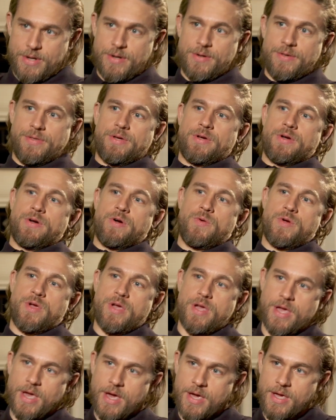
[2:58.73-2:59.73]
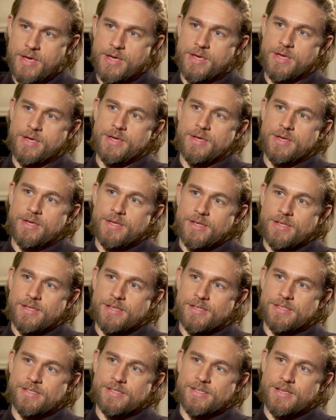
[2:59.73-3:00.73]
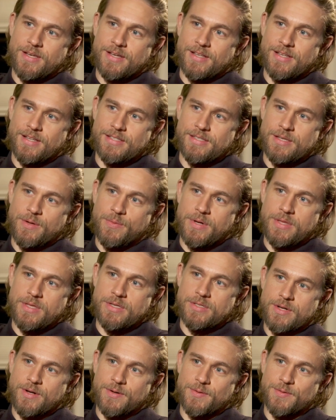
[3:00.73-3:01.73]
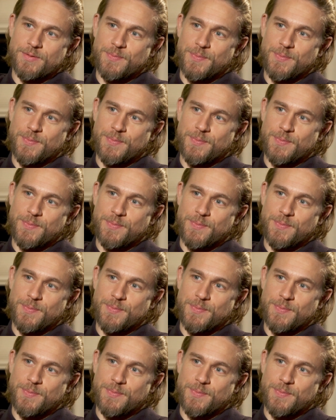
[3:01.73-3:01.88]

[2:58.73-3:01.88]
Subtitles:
You think, okay, let's see where goes.